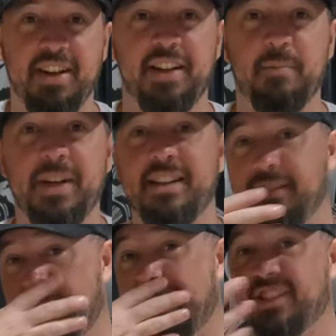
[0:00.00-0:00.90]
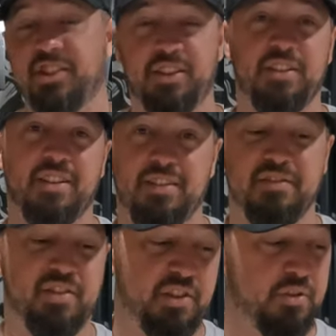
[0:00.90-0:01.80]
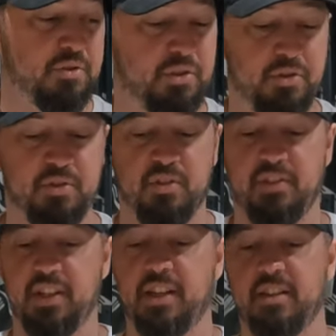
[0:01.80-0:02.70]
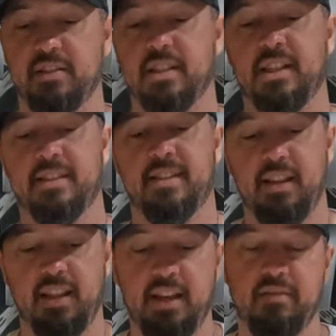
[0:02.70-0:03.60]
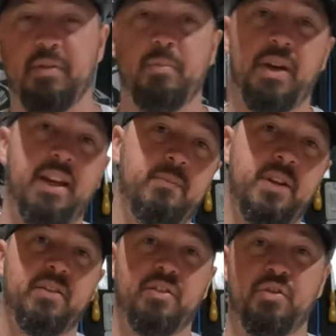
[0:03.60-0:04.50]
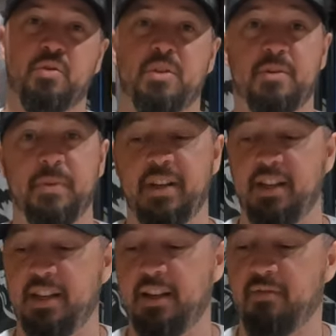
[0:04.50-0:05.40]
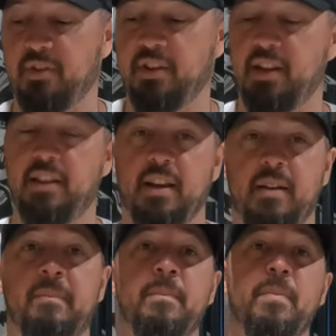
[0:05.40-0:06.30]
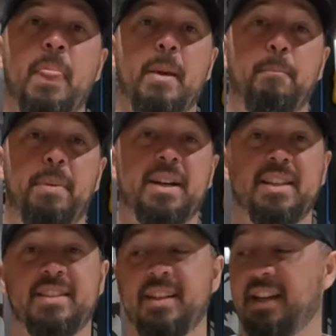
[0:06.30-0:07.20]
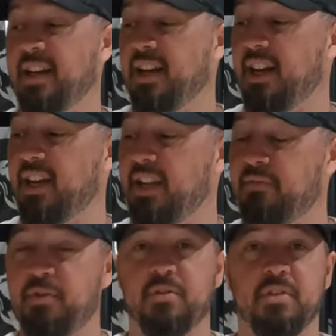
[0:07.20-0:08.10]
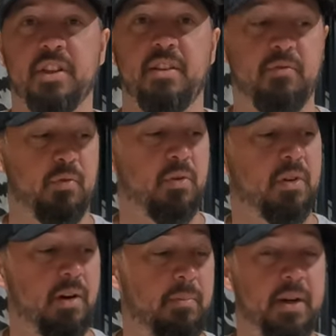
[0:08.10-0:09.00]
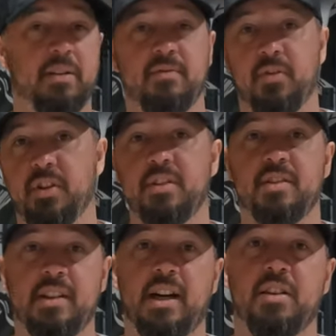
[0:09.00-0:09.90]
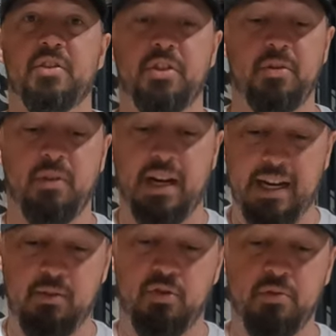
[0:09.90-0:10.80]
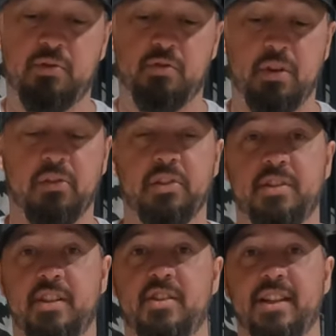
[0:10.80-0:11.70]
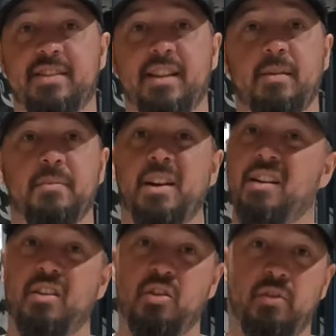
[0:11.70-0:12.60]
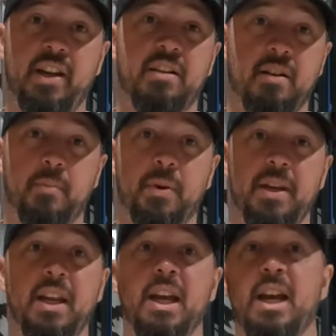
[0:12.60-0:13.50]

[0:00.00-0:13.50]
kind of my collection of Zero shoes over the years. Like I said, they haven't paid me or endorsed me for anything, but if you're looking for a Barefoot style shoe, I do strongly suggest them. They are a great company.